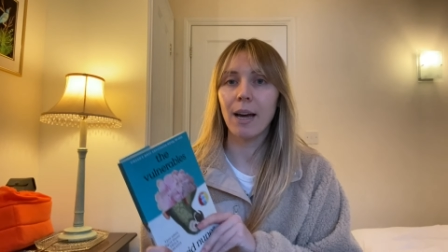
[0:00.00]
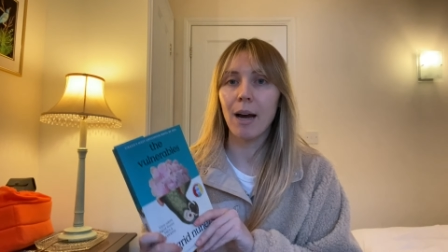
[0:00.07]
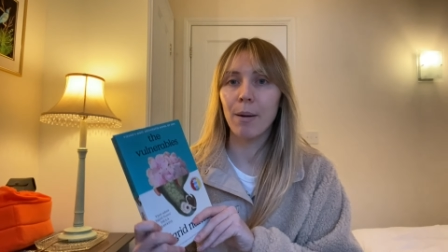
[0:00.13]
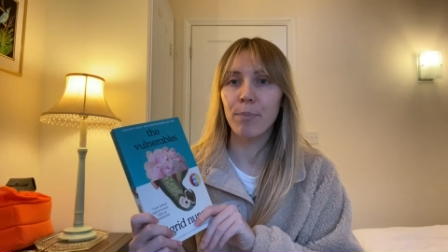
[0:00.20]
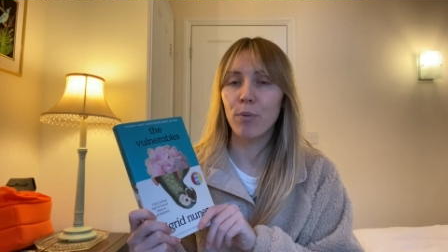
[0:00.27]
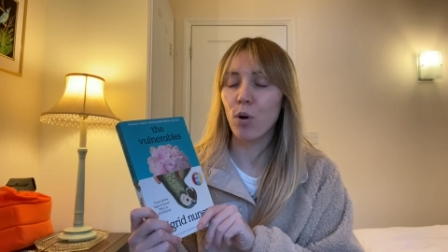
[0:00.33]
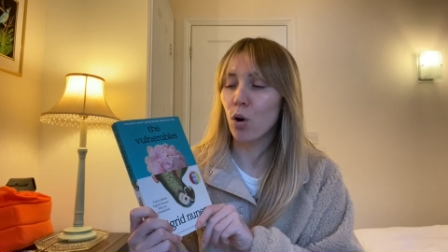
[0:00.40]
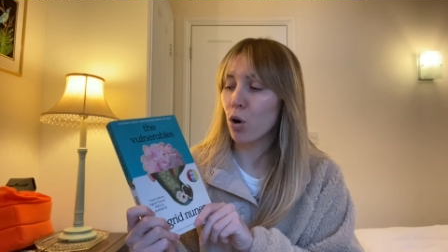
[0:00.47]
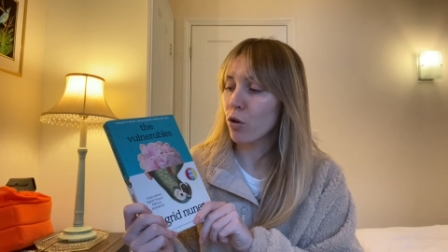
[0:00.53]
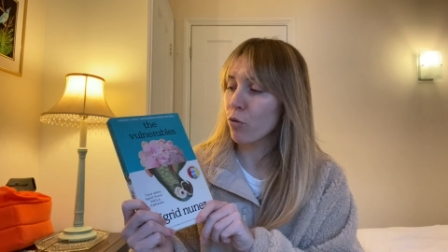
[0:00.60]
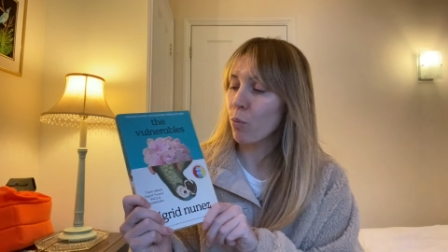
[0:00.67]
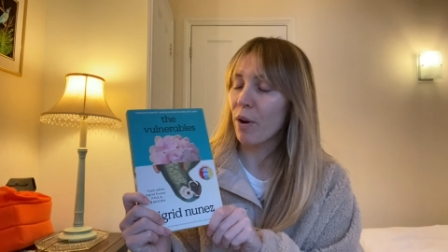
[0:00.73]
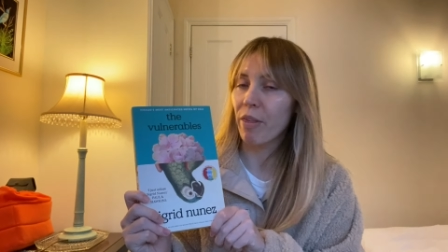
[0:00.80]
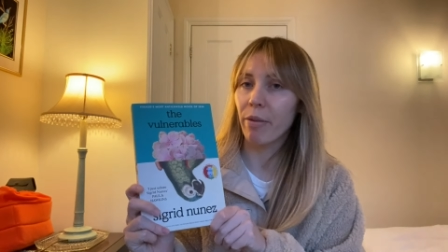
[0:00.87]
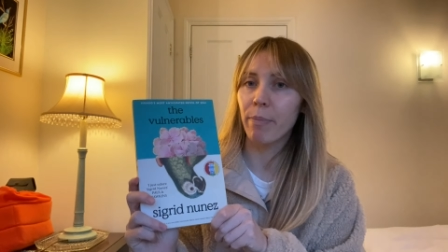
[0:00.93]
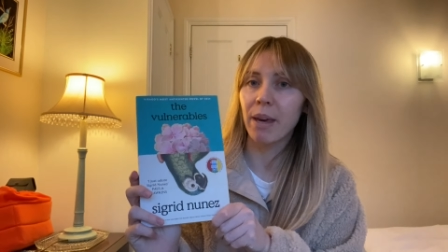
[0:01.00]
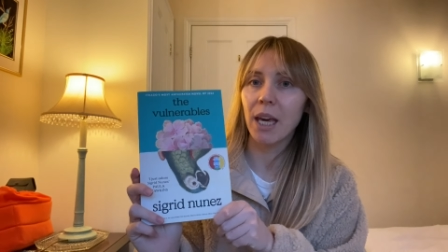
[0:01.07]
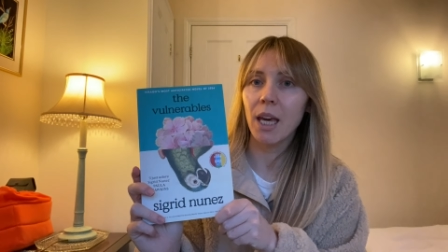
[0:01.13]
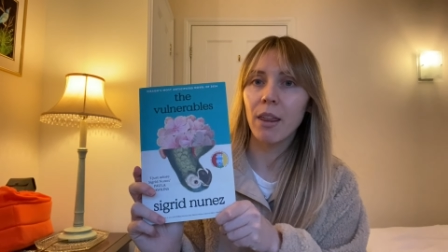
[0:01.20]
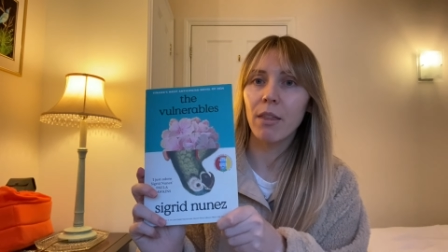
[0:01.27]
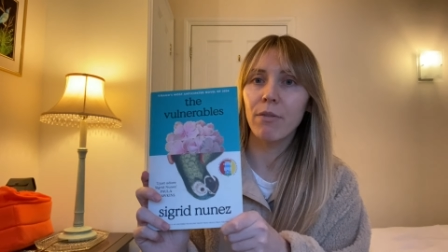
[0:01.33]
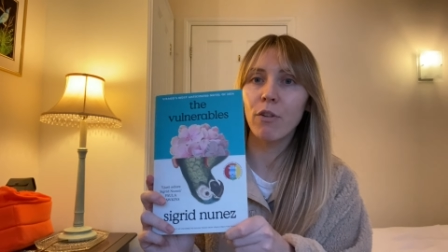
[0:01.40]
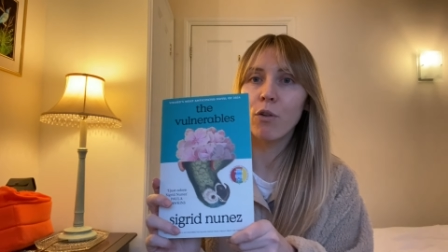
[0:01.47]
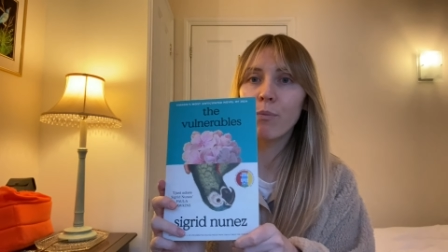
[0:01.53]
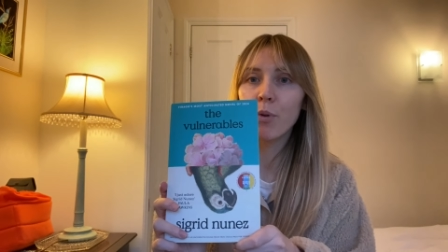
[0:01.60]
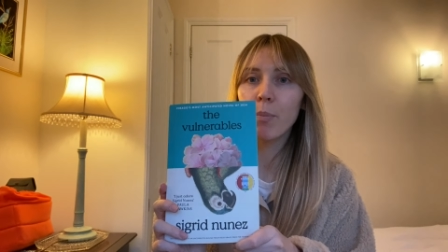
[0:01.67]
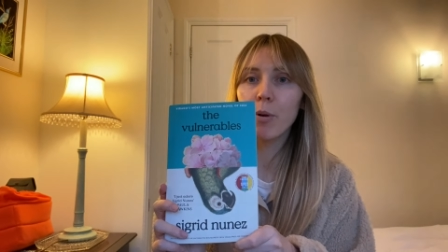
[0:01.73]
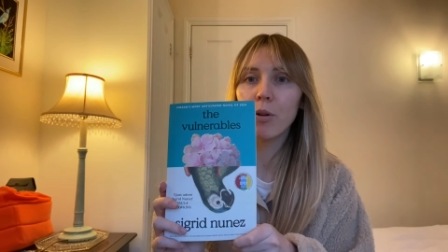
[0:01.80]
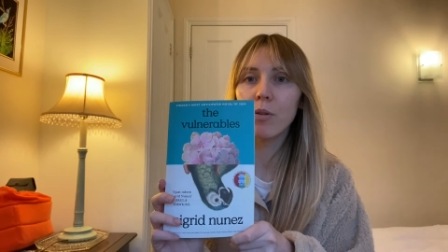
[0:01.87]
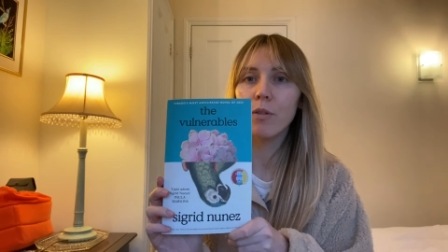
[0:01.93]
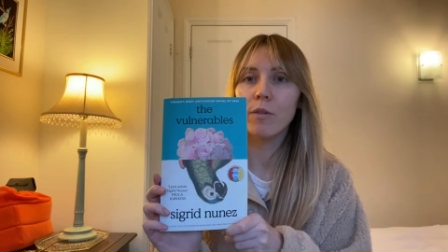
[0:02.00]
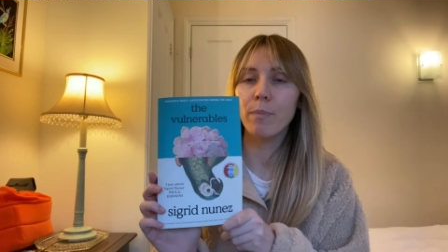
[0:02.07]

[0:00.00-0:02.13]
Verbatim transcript: I brought with me The Vulnerables